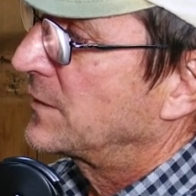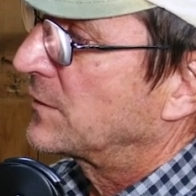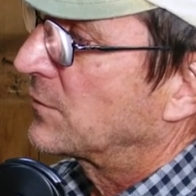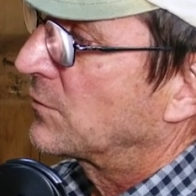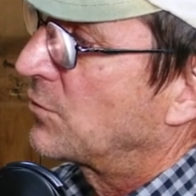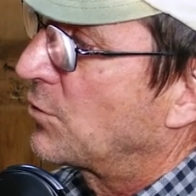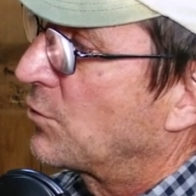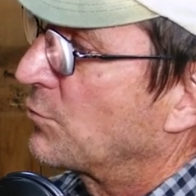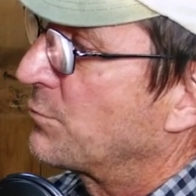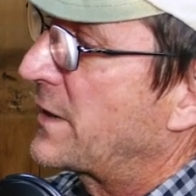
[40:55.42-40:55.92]
you know,
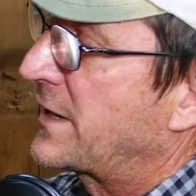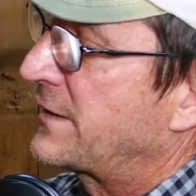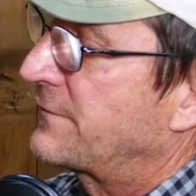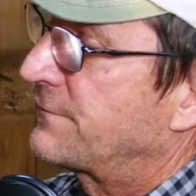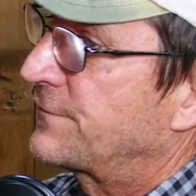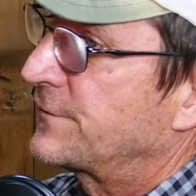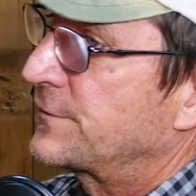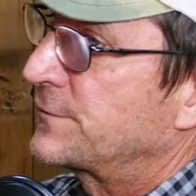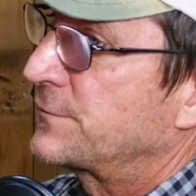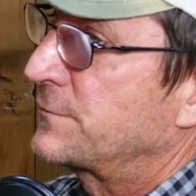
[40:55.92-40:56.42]

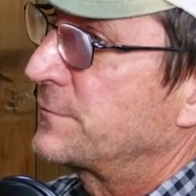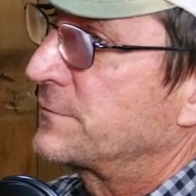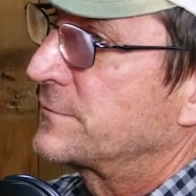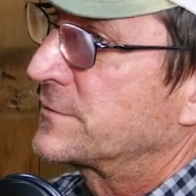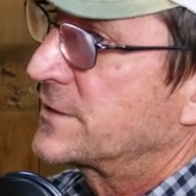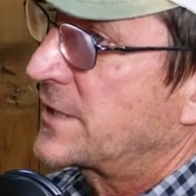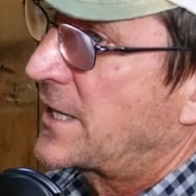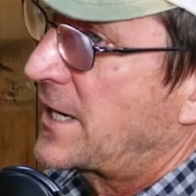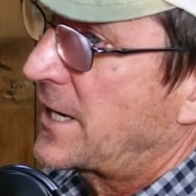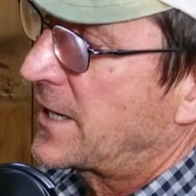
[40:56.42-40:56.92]
homemade
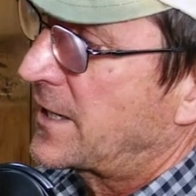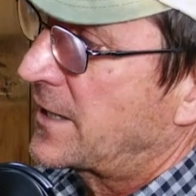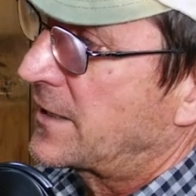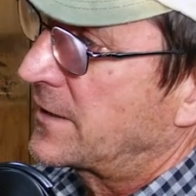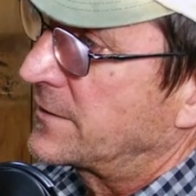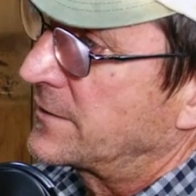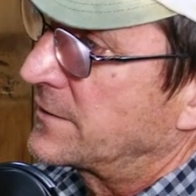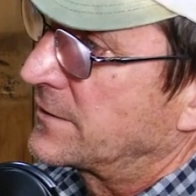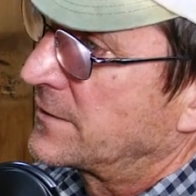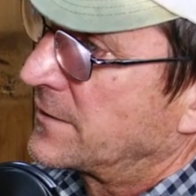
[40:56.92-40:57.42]
foods
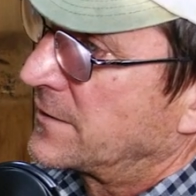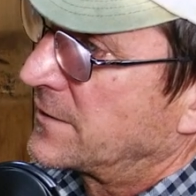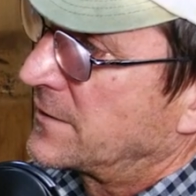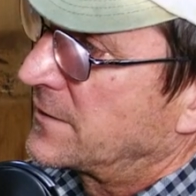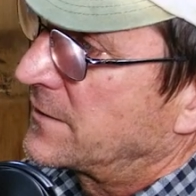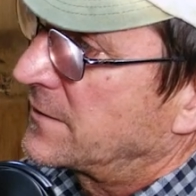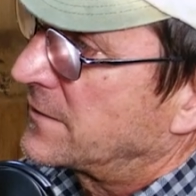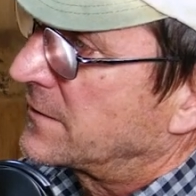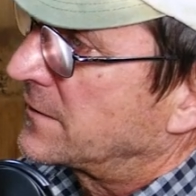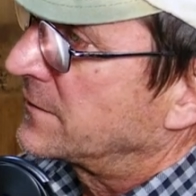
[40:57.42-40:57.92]
and,
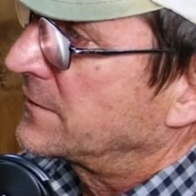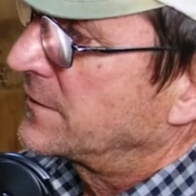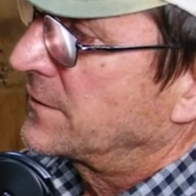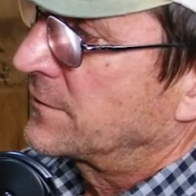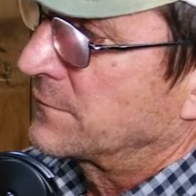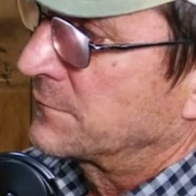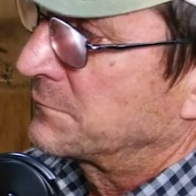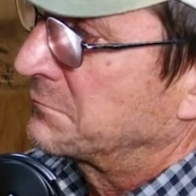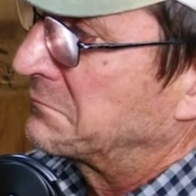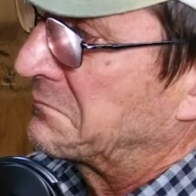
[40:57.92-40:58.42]
uh, you
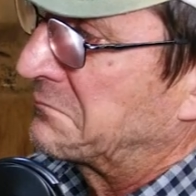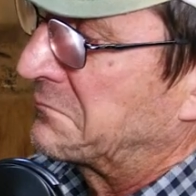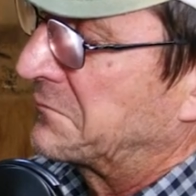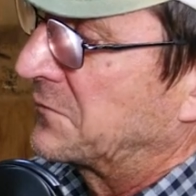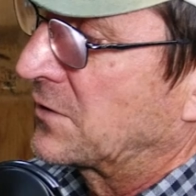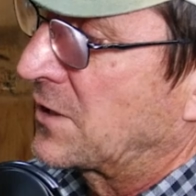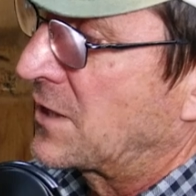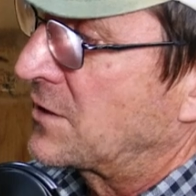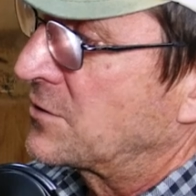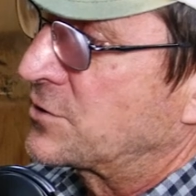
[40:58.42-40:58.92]
know,
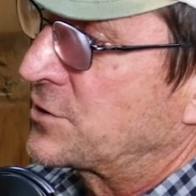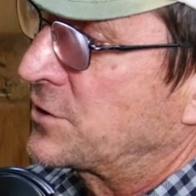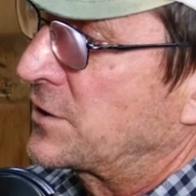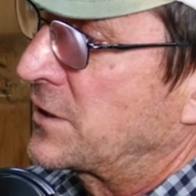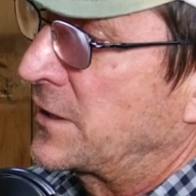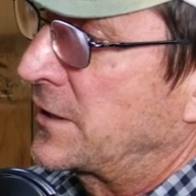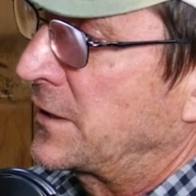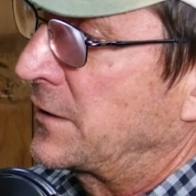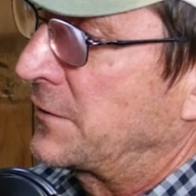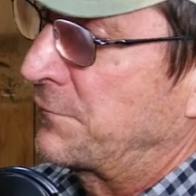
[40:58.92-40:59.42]

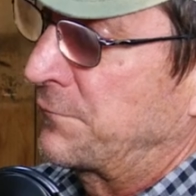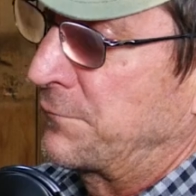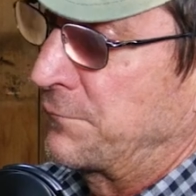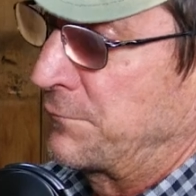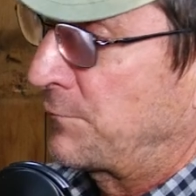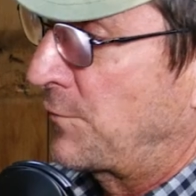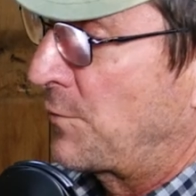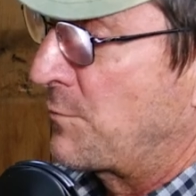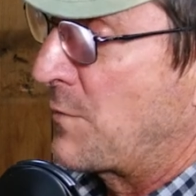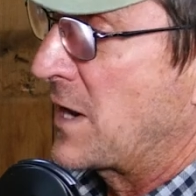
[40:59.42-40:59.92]
largely
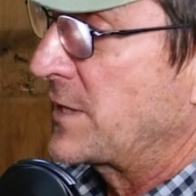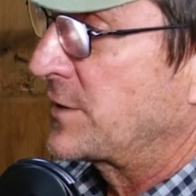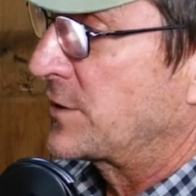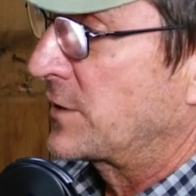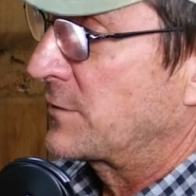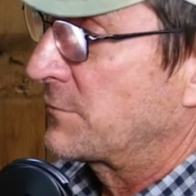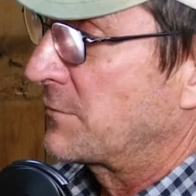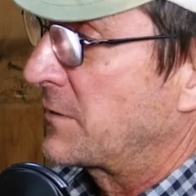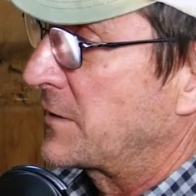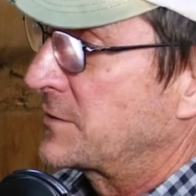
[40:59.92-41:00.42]
for my
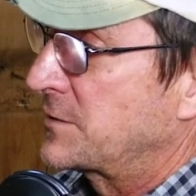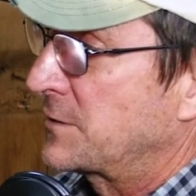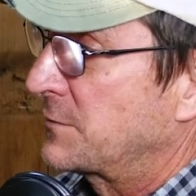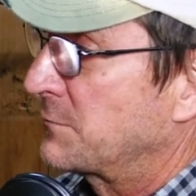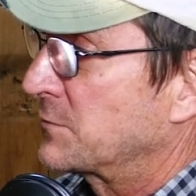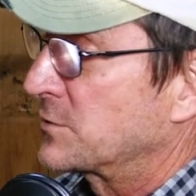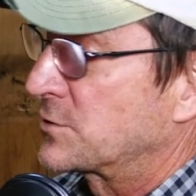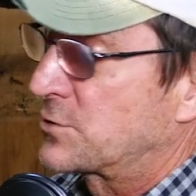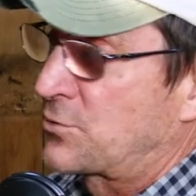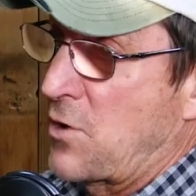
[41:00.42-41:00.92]
generation,
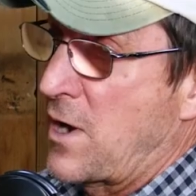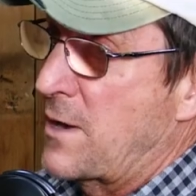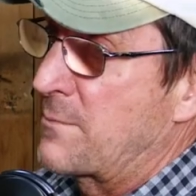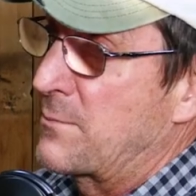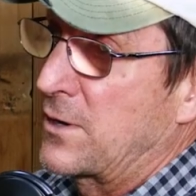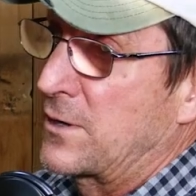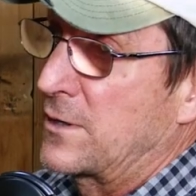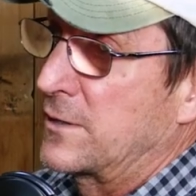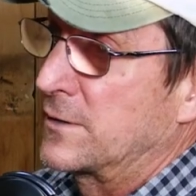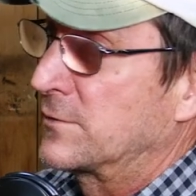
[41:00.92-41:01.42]
it was
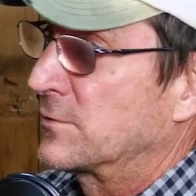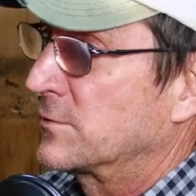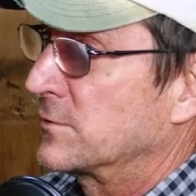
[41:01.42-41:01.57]
grandma and